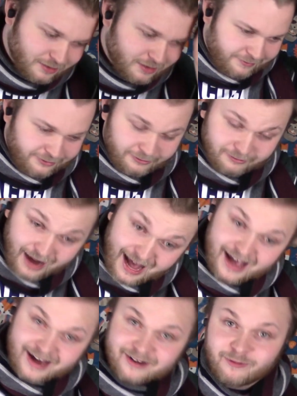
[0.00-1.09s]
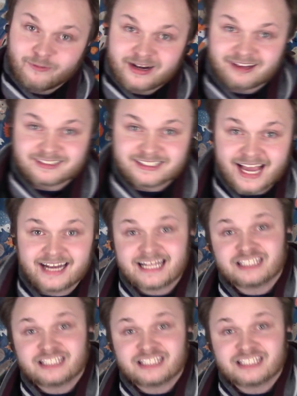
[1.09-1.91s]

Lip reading: And Farad went outside